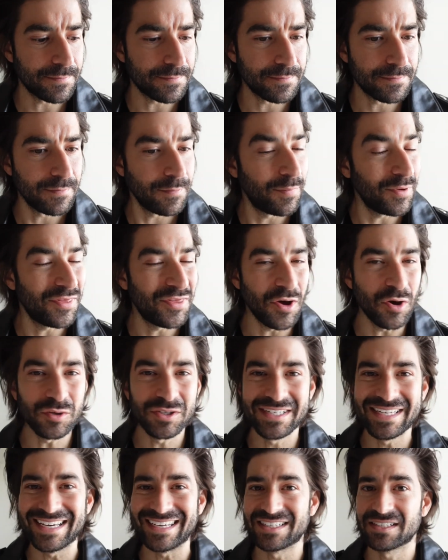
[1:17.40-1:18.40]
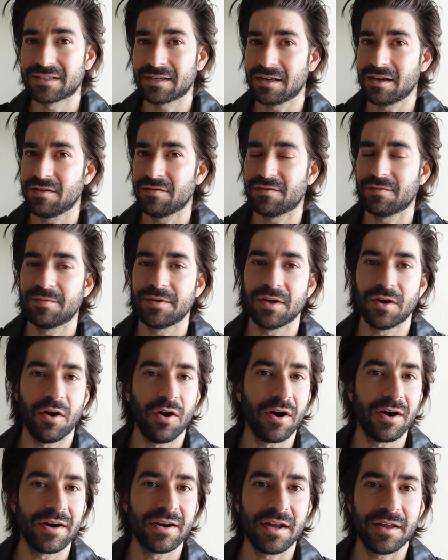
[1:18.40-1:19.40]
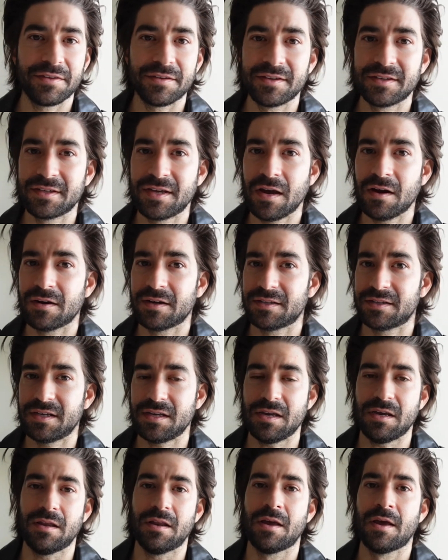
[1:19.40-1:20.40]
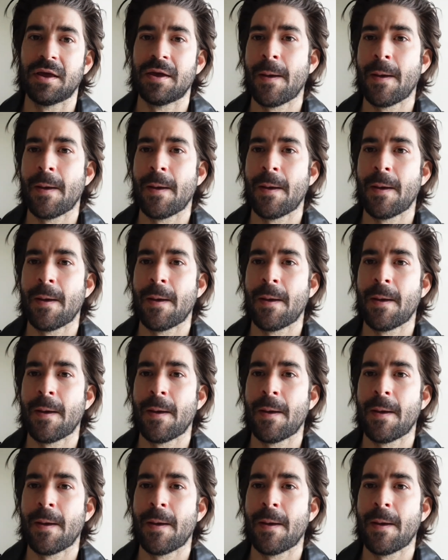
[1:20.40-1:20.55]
But those gigs can even be hard. Nothing's guaranteed.